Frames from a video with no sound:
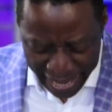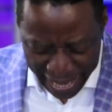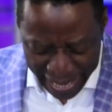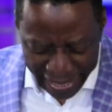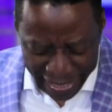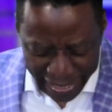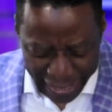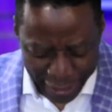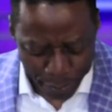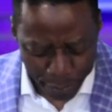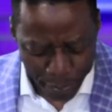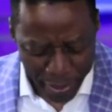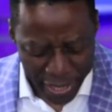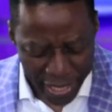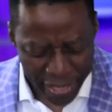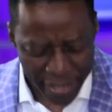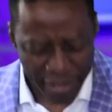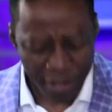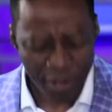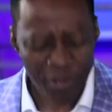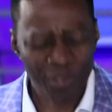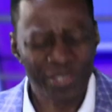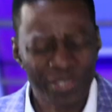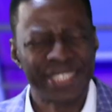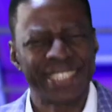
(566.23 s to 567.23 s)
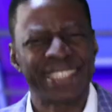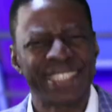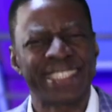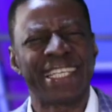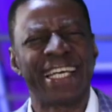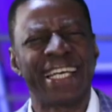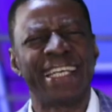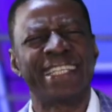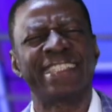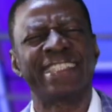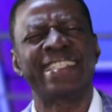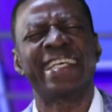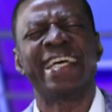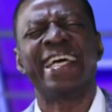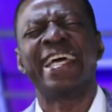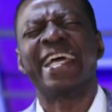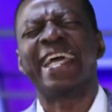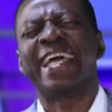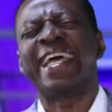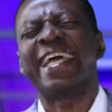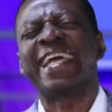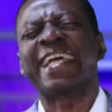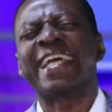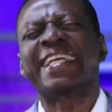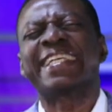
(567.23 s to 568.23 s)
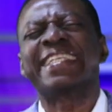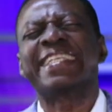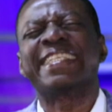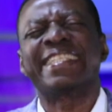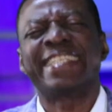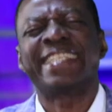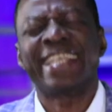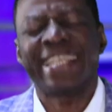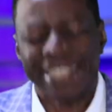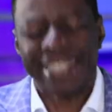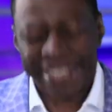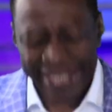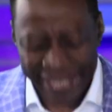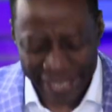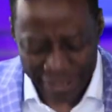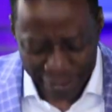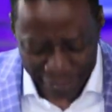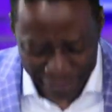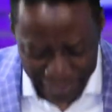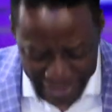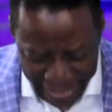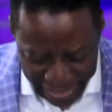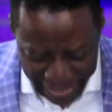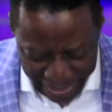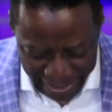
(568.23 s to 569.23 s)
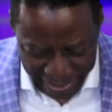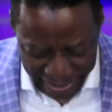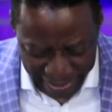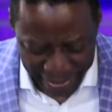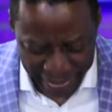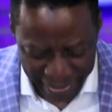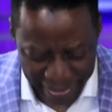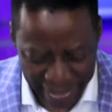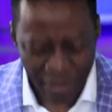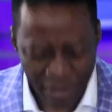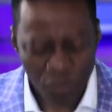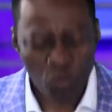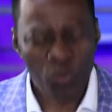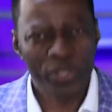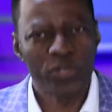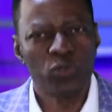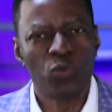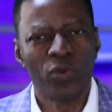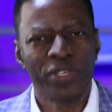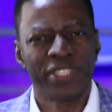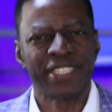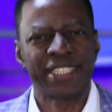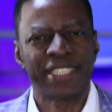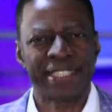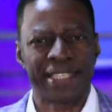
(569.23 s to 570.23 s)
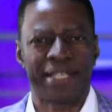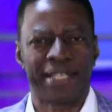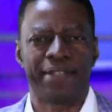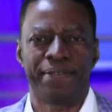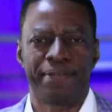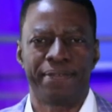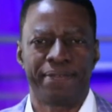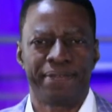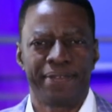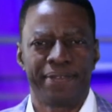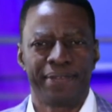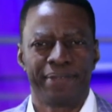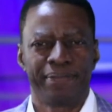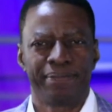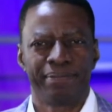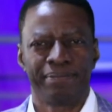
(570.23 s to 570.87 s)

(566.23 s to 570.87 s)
is being concerned excessively with oneself.